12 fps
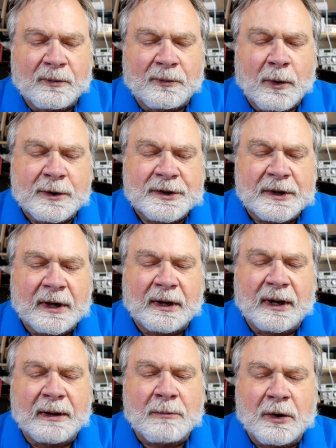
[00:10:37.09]

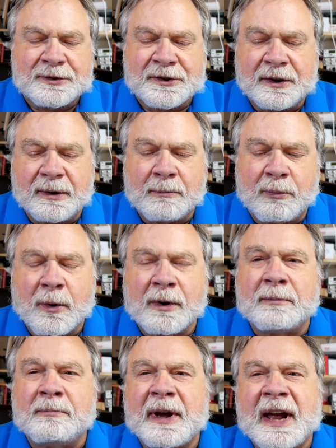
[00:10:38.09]
Fortunately, most of the
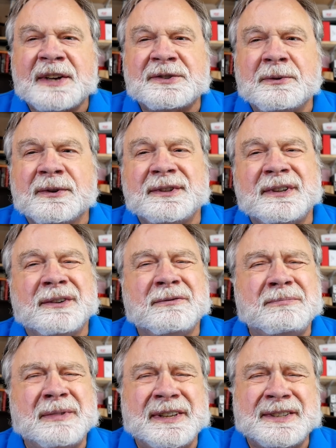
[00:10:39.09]
important passwords, and
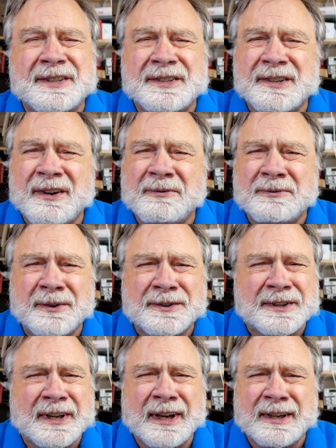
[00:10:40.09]
every piece of
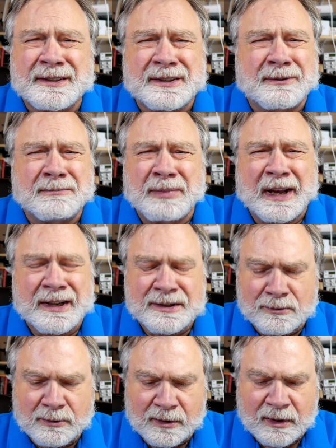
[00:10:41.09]
software's got its own
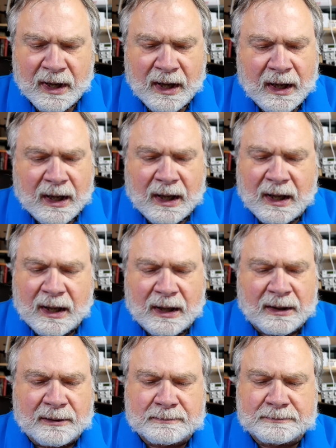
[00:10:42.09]
password,
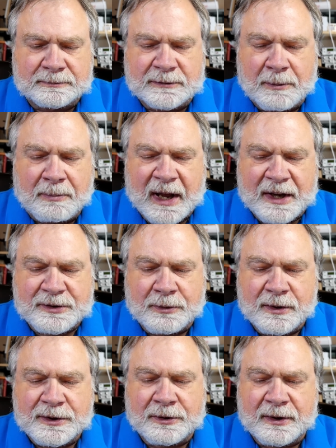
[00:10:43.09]
the
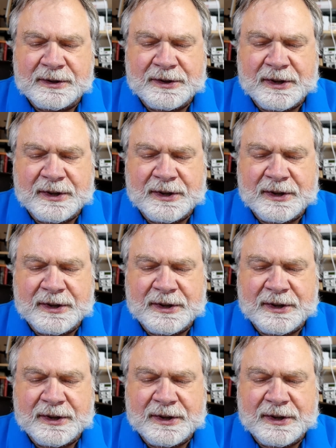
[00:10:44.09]
passwords are in